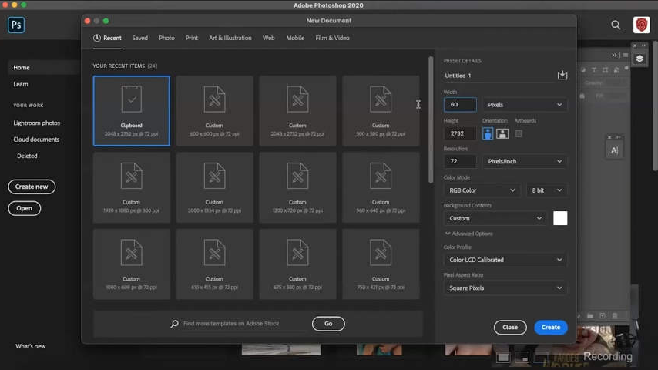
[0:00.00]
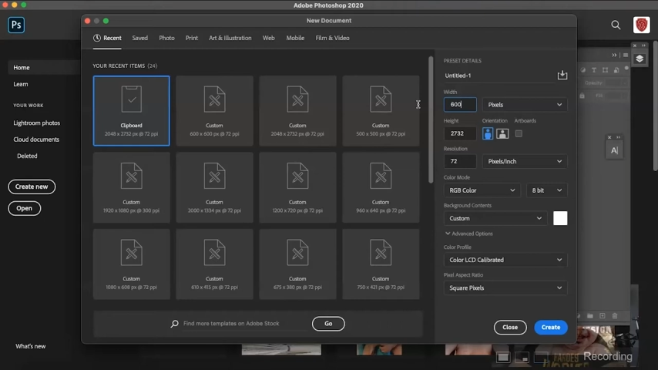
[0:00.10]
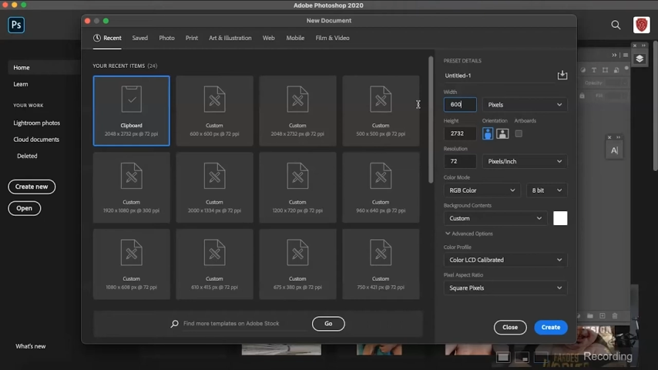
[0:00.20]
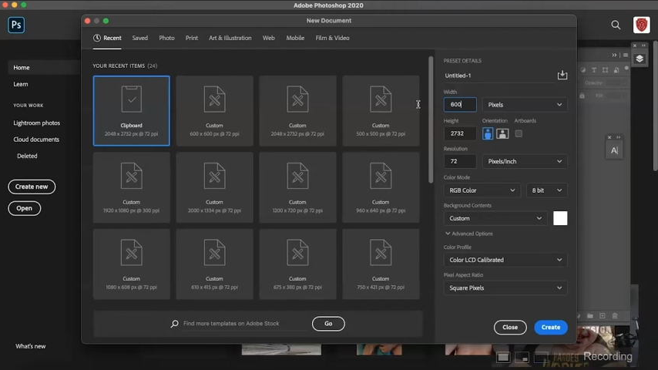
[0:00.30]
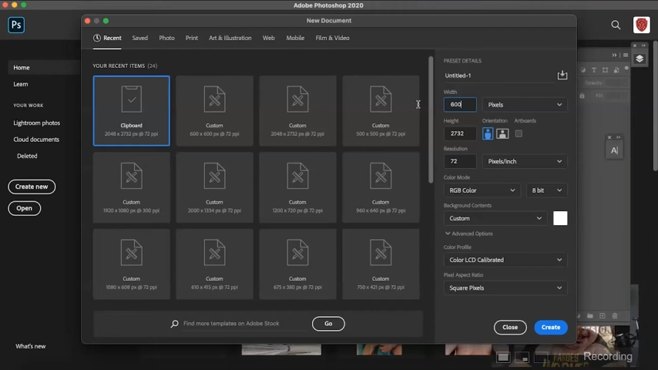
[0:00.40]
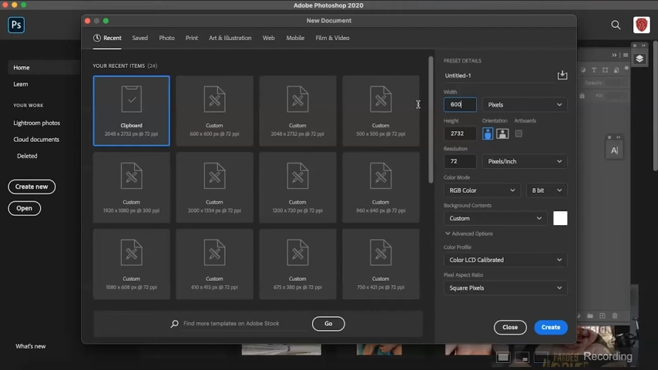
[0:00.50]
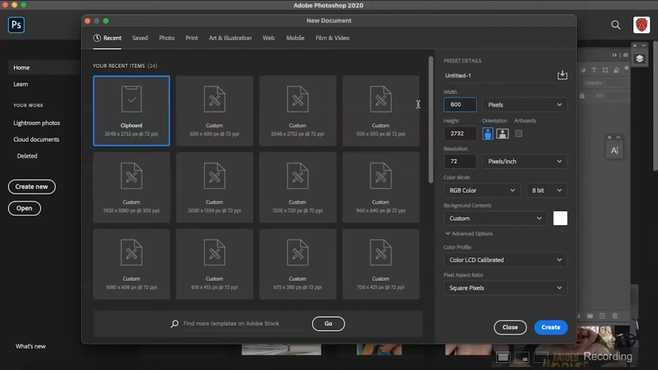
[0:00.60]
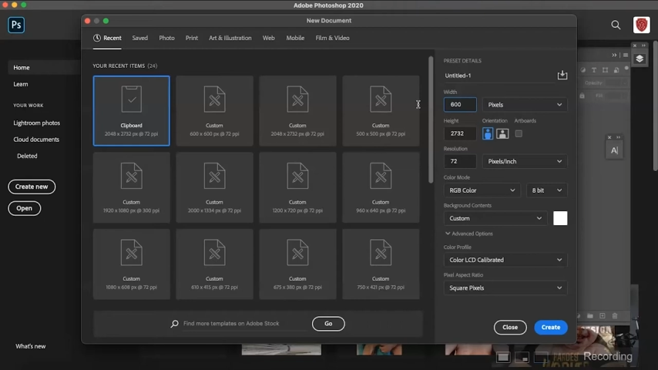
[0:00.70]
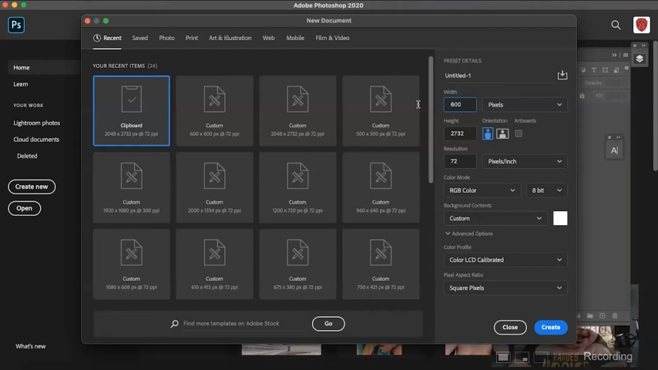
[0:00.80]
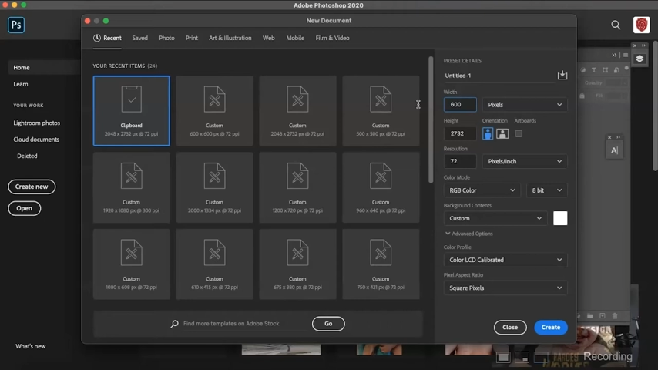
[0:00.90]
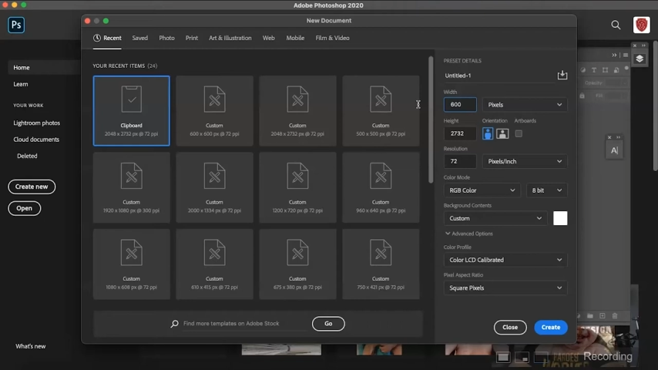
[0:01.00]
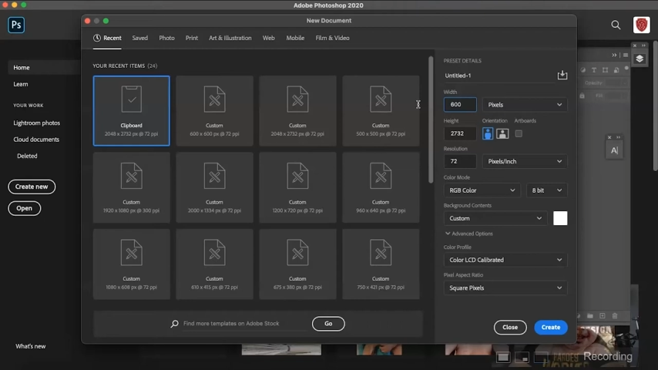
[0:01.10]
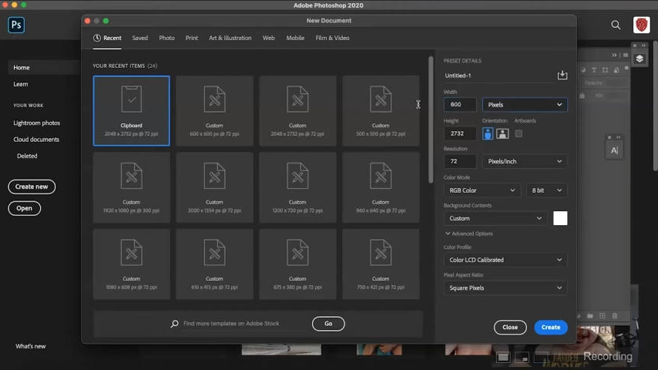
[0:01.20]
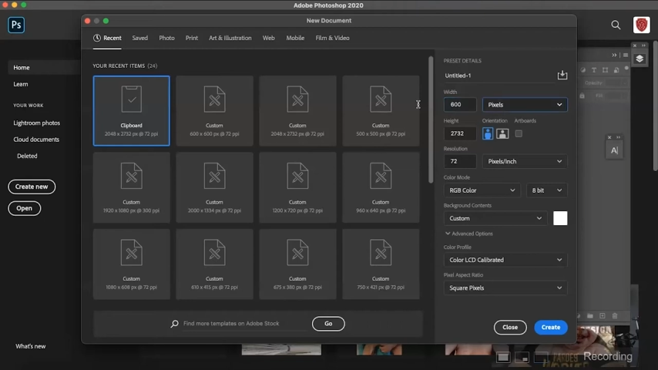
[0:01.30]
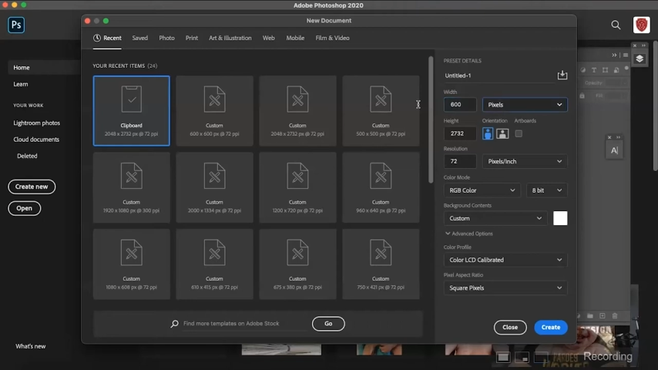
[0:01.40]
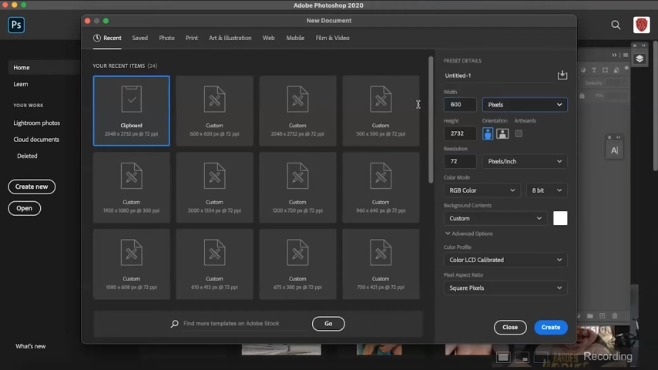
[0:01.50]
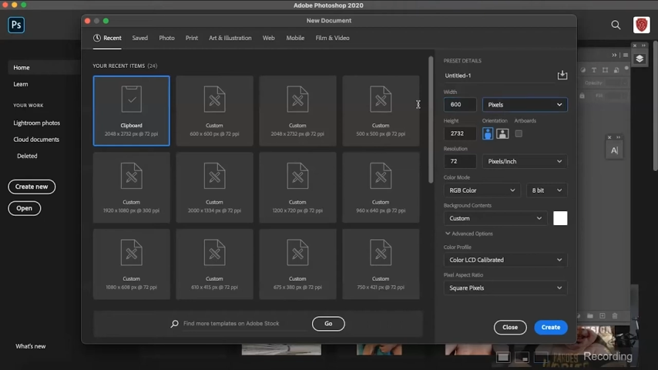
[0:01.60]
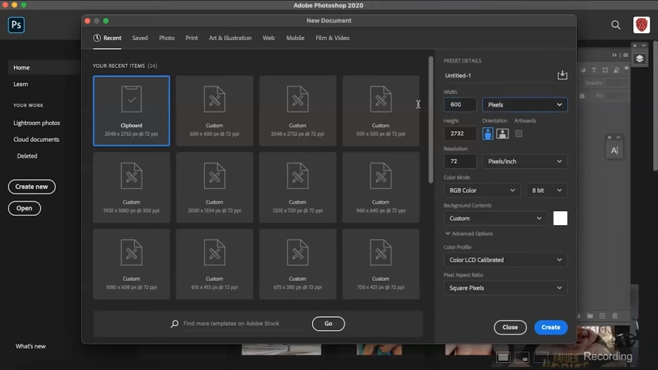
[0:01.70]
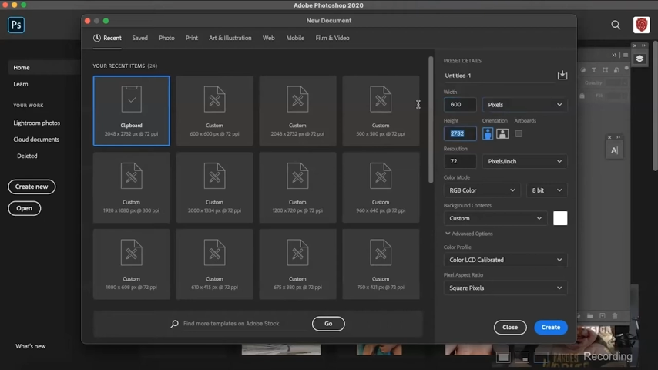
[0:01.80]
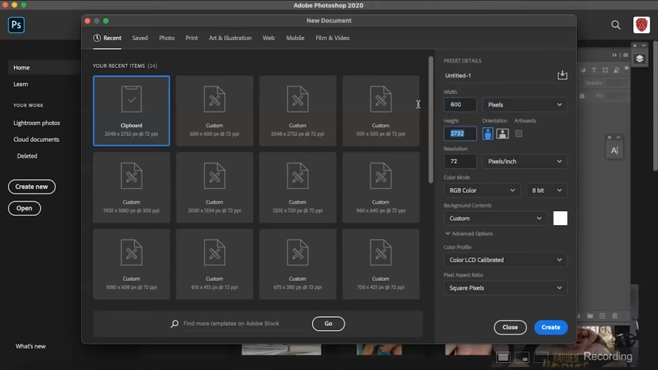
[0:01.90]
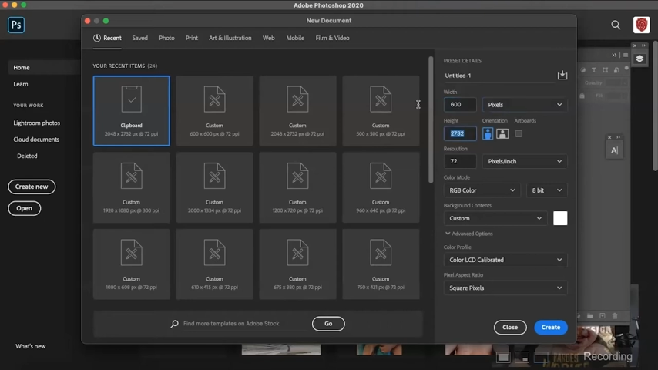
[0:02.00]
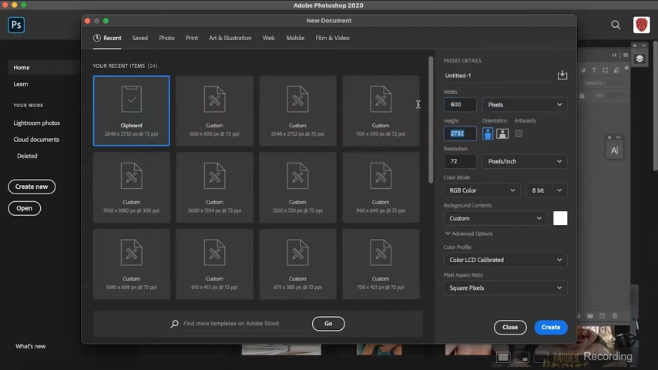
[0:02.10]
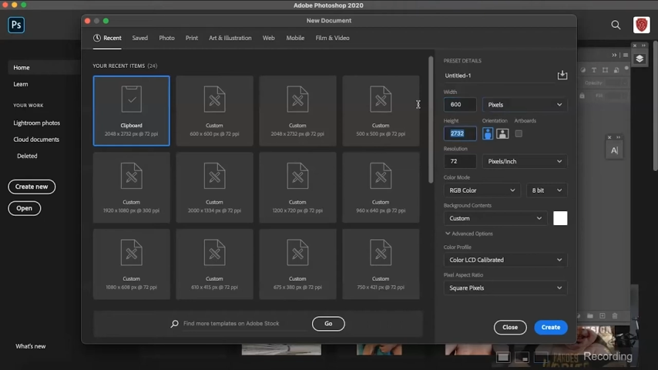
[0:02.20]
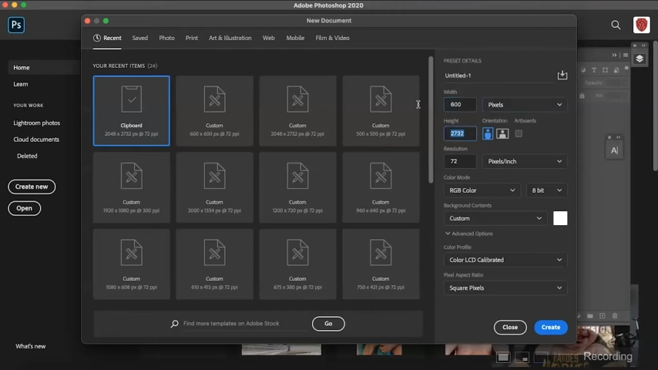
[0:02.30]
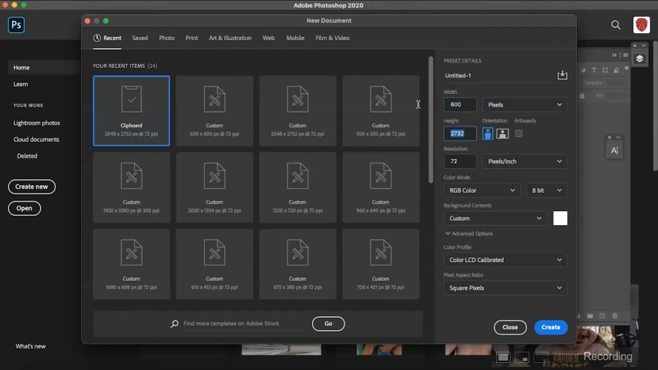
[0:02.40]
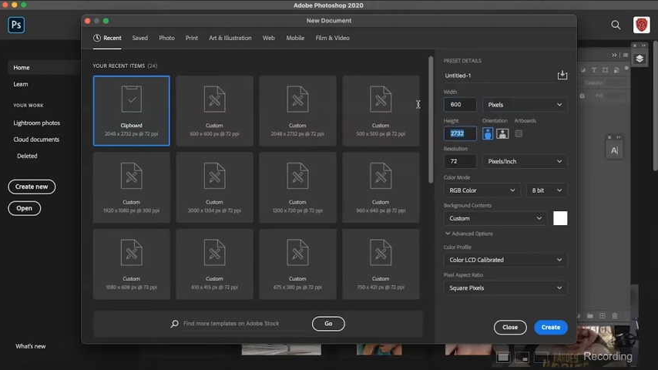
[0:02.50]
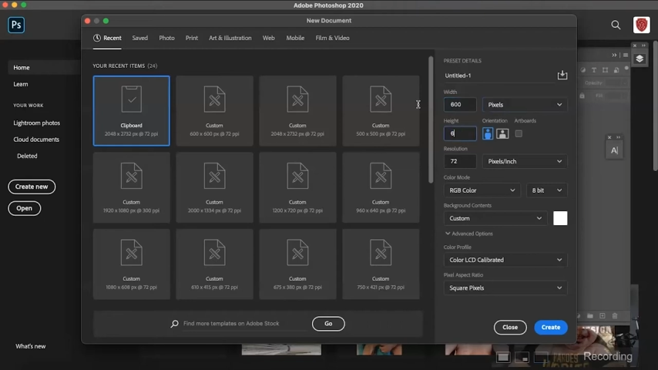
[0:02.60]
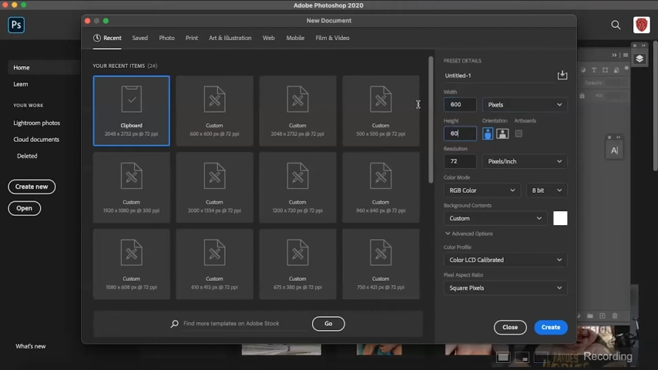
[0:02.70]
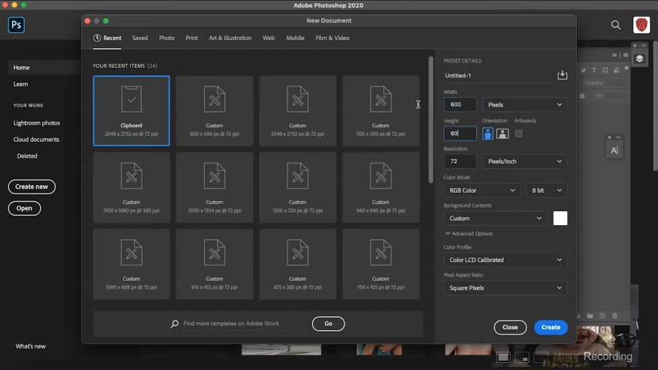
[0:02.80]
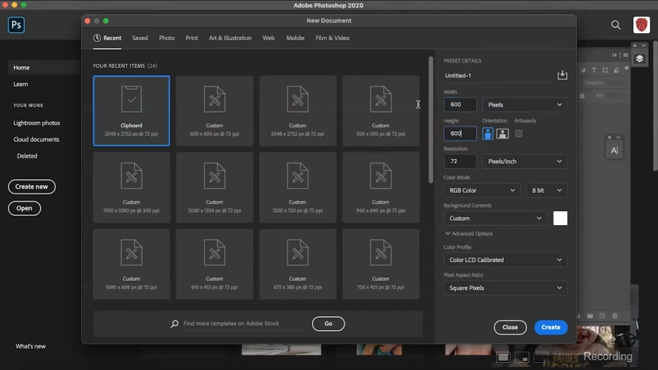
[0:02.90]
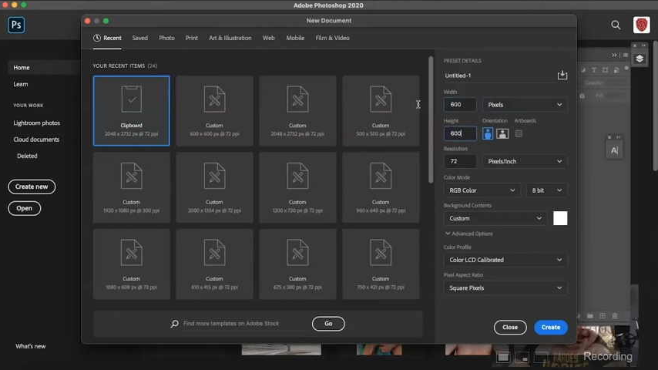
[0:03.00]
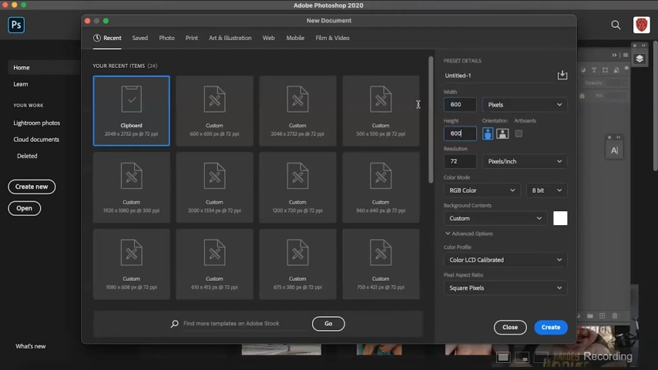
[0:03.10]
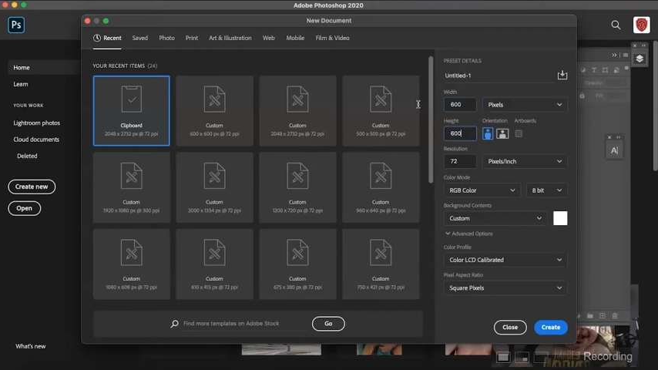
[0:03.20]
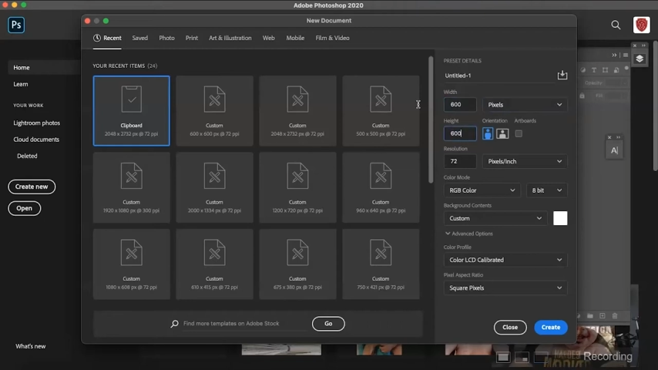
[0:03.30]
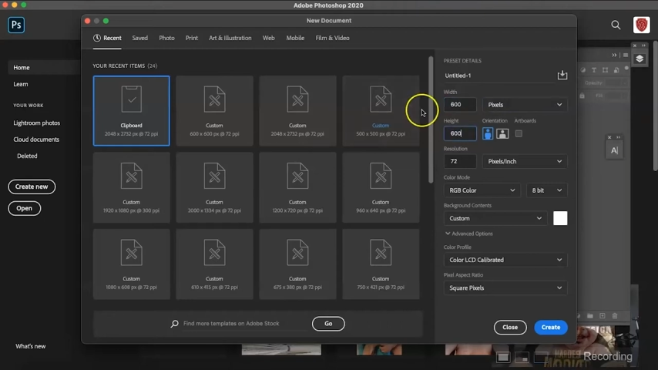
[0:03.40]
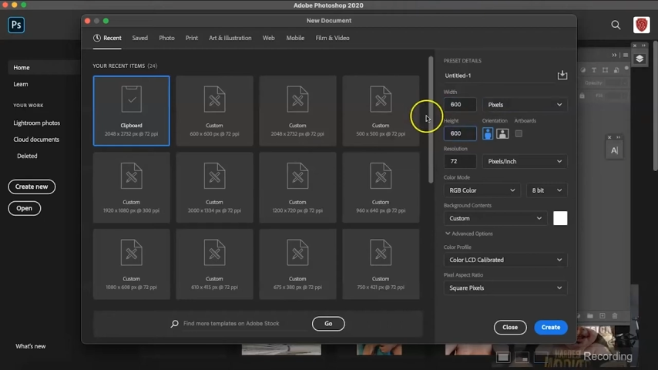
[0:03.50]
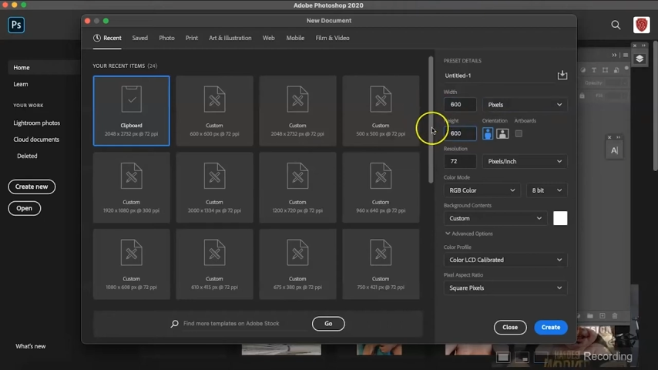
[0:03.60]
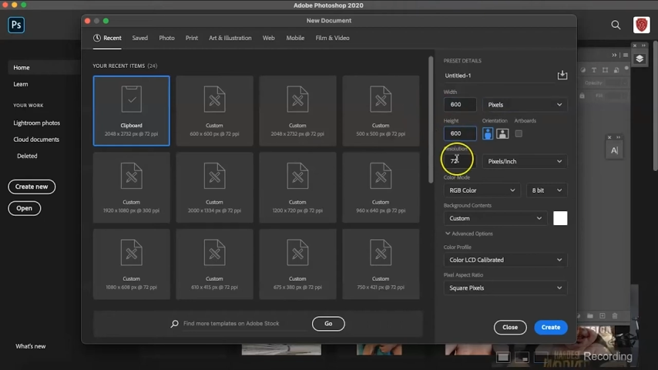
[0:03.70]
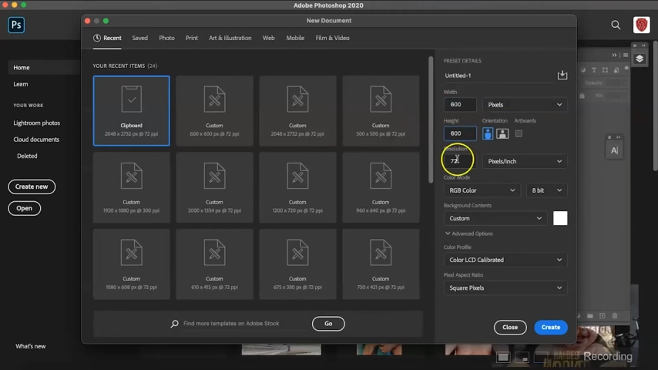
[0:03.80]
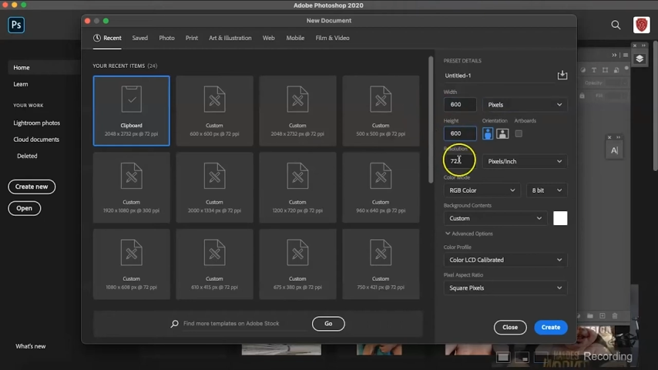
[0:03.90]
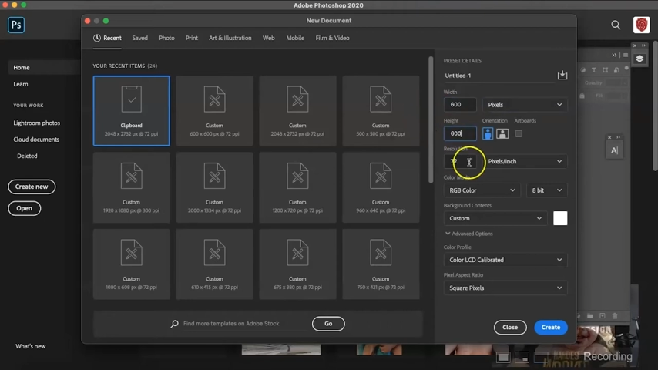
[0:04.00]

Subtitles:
Nobody's mouth can be seen.